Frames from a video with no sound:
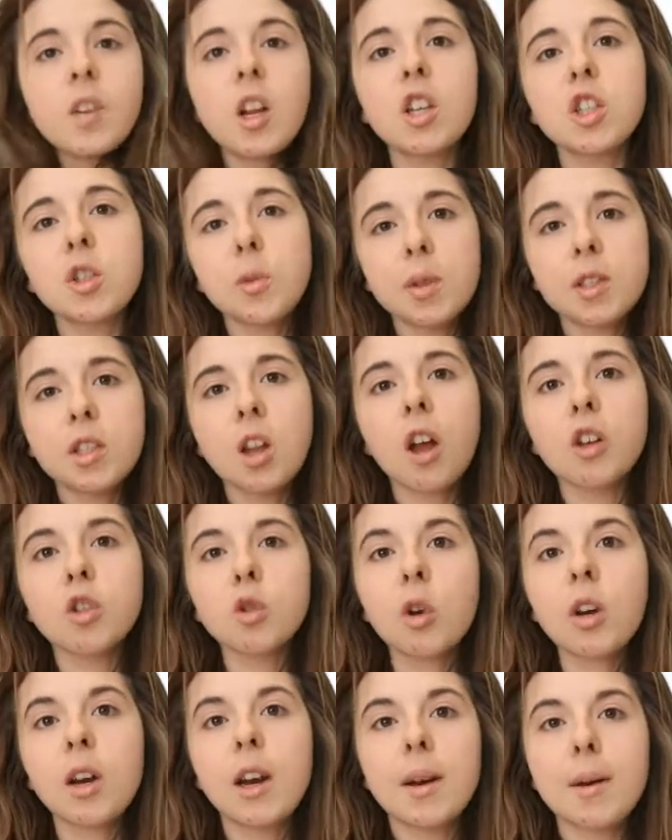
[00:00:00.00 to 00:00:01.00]
So we started
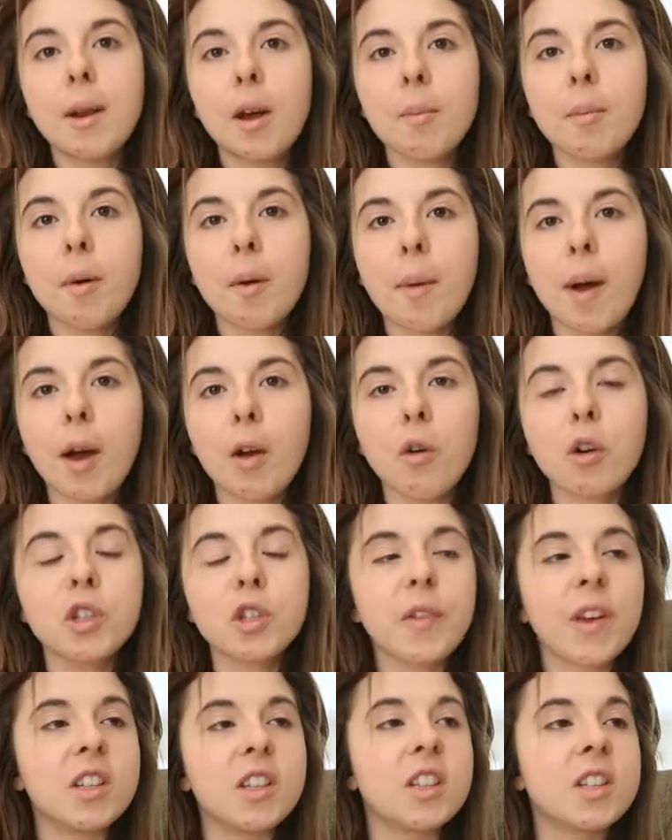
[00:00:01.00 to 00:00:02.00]
talking a little bit about
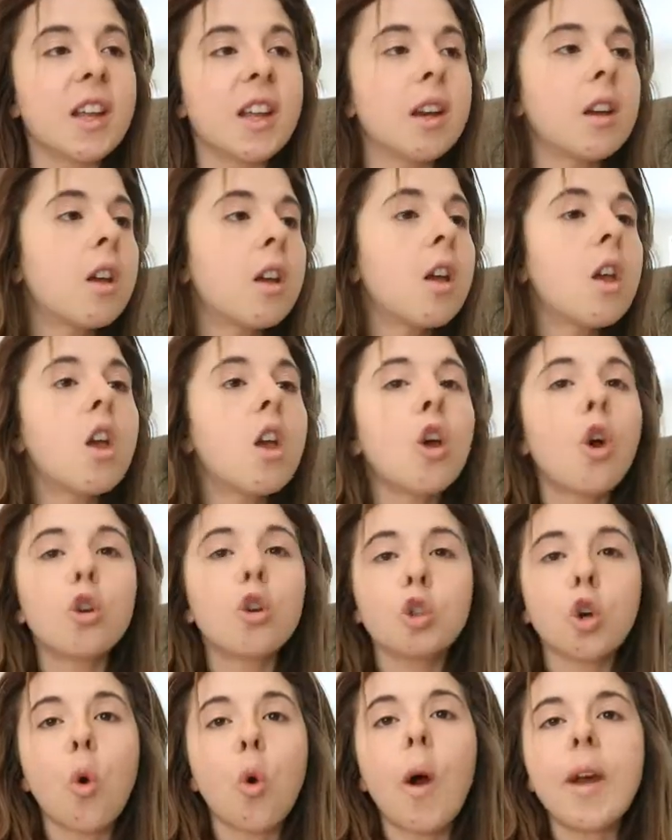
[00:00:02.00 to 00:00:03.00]
CrossFit, and she said,
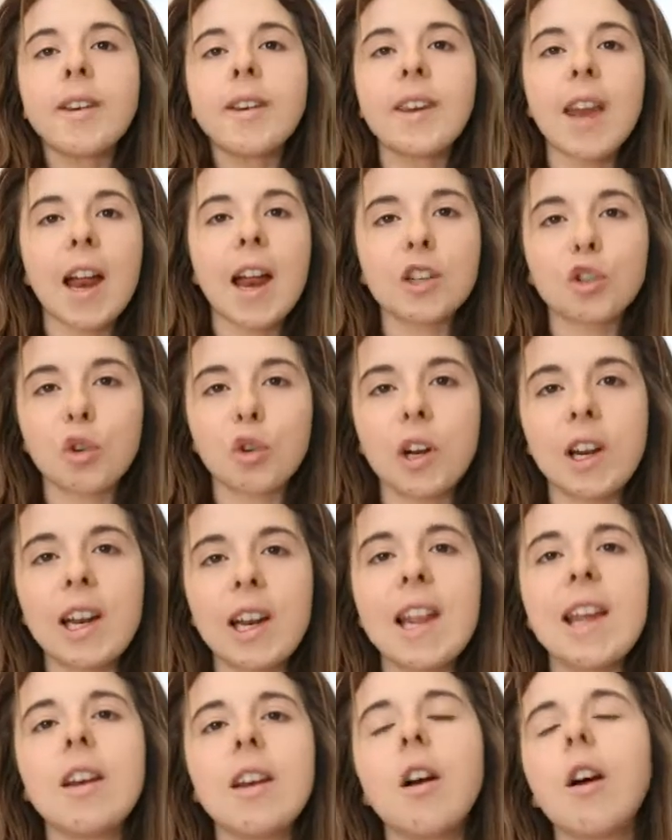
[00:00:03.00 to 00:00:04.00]
because you're quite naturally
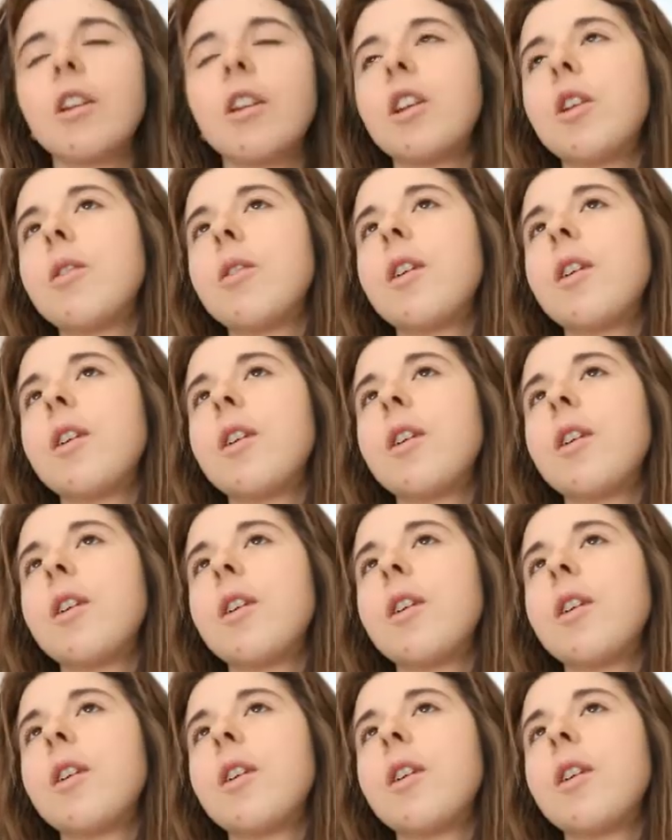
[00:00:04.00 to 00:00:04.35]
lean, aren't you?